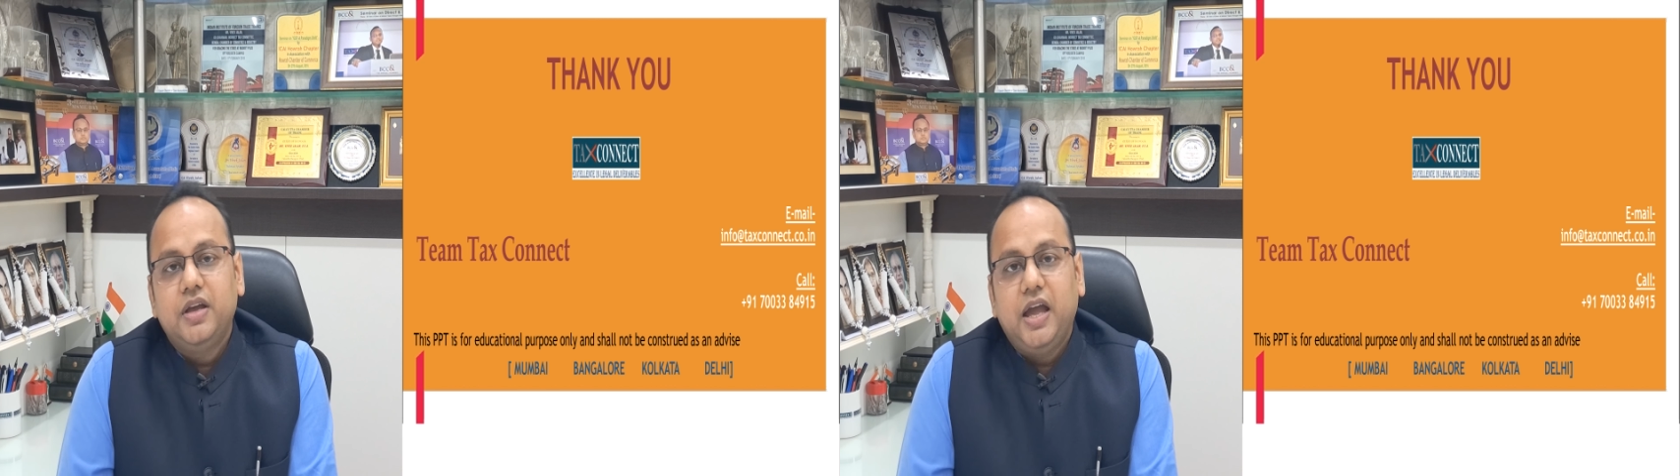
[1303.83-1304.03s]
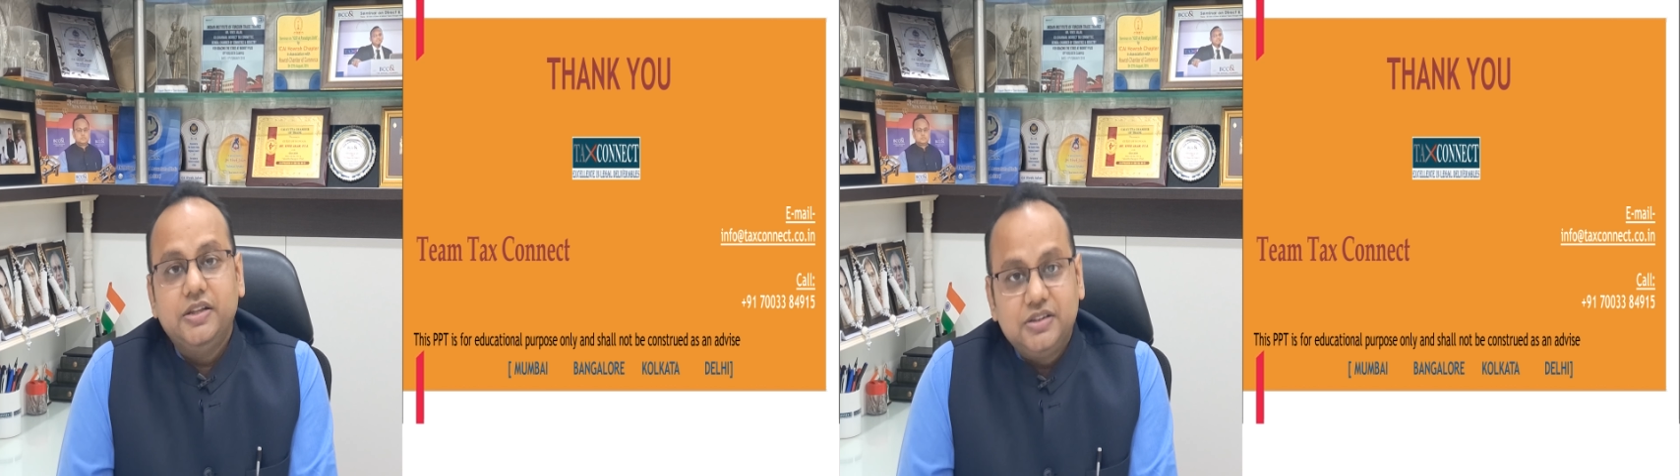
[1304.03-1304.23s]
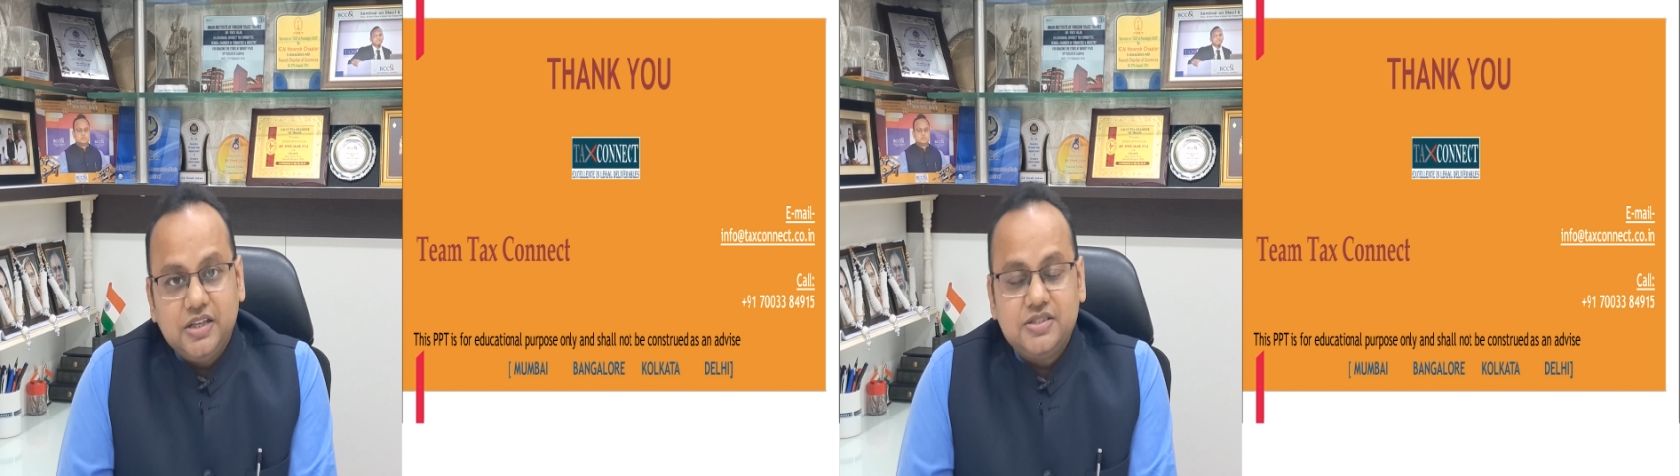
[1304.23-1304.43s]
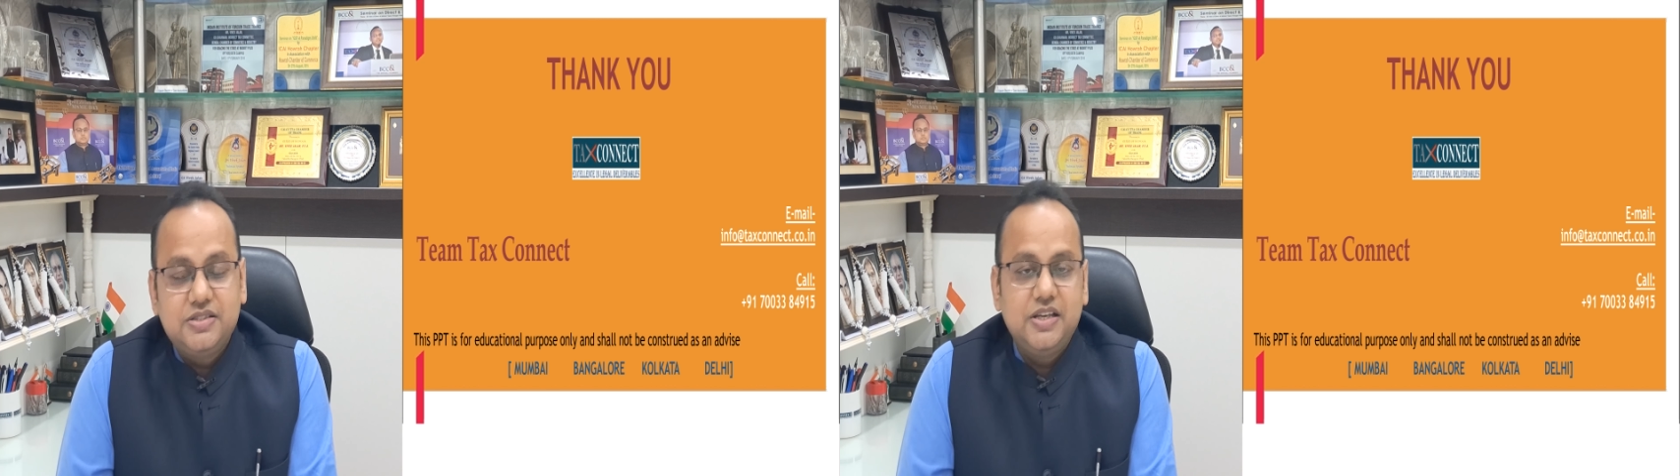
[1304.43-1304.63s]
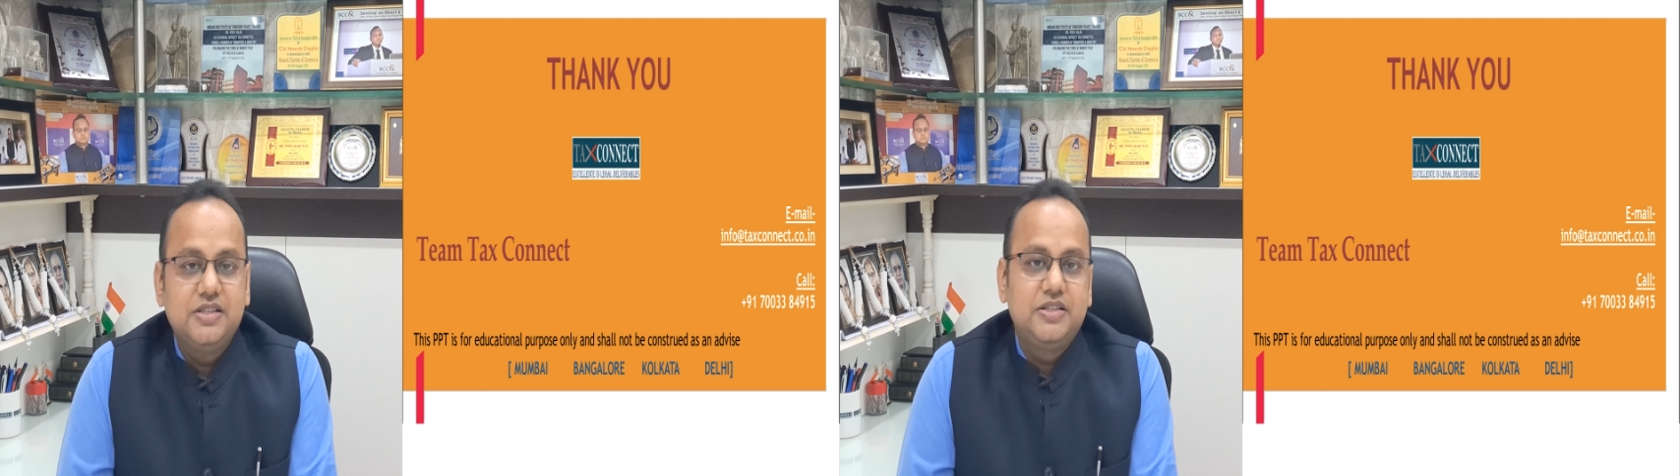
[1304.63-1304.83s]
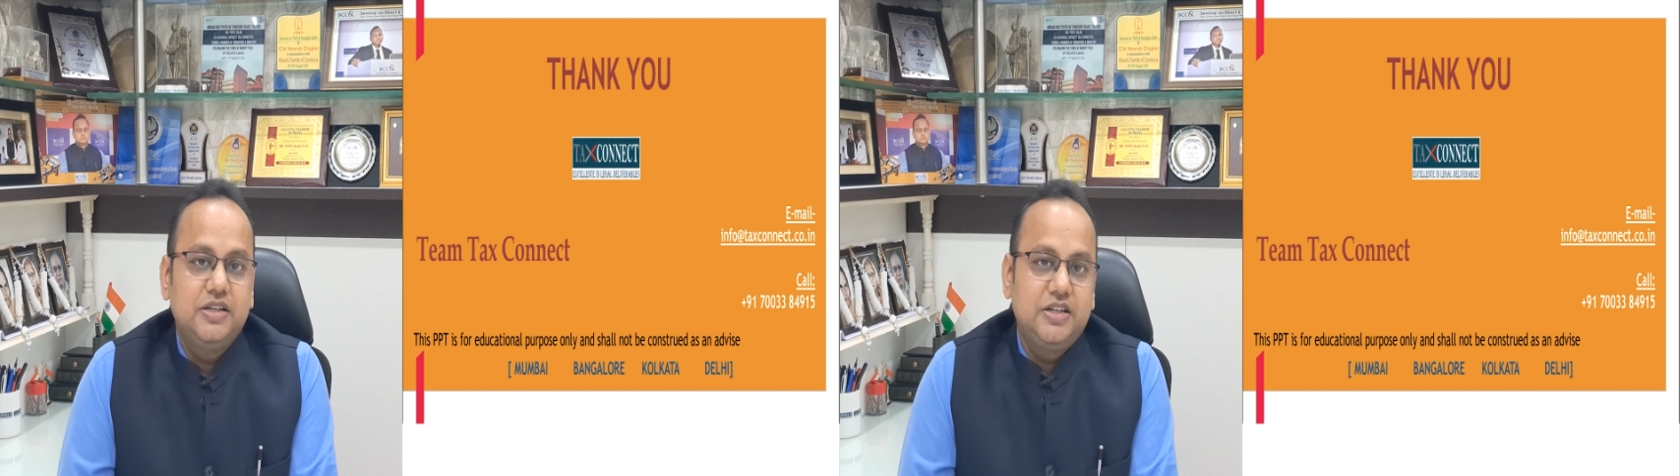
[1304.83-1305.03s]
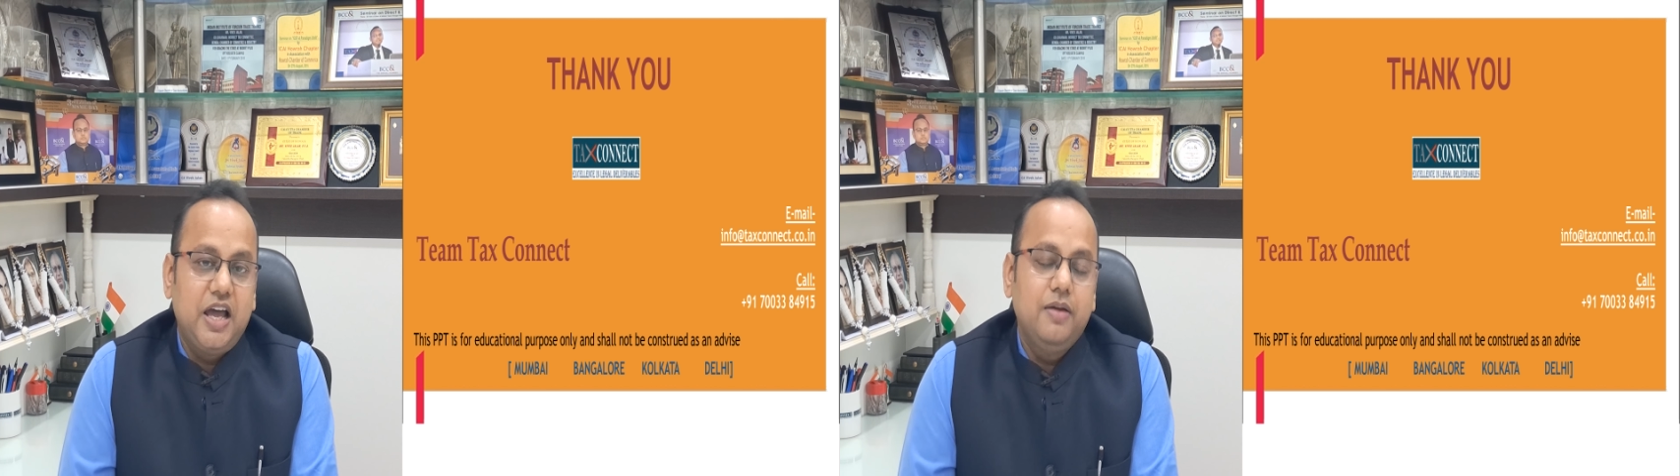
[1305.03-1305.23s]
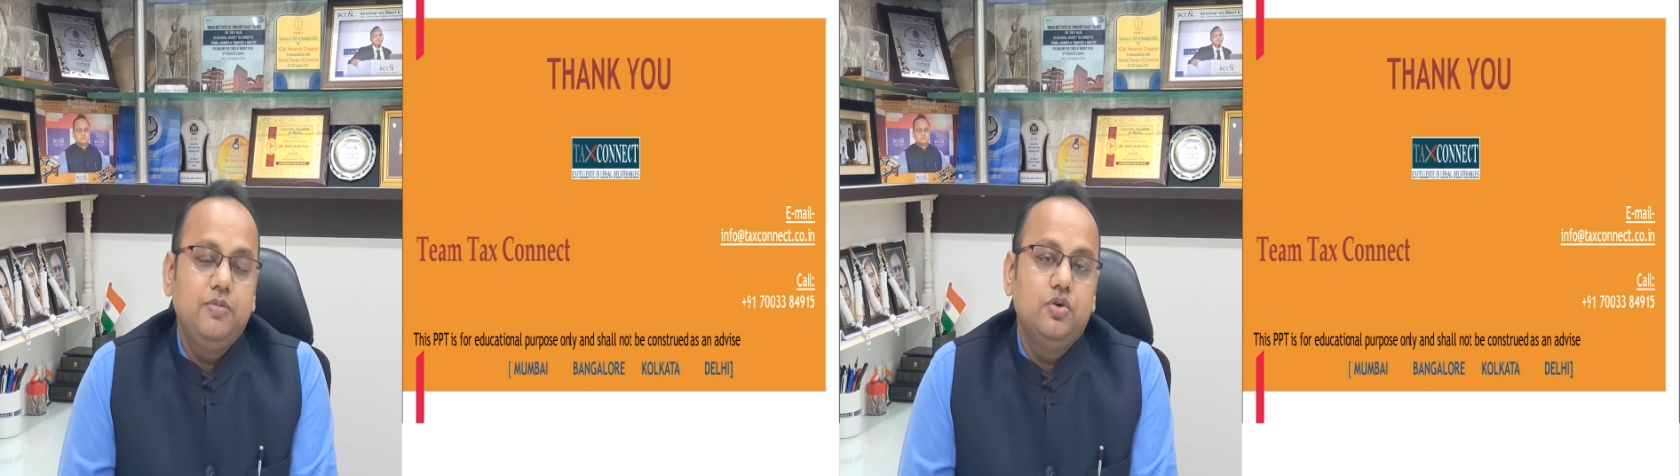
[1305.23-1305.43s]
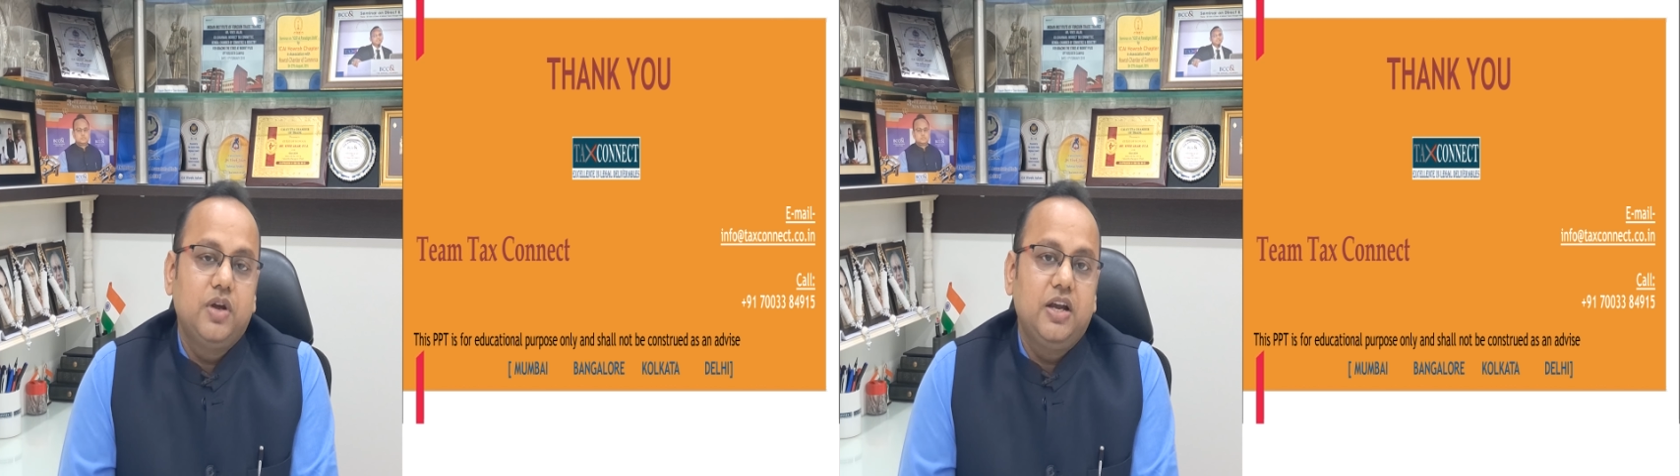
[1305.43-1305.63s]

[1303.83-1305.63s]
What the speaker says: and this is the time you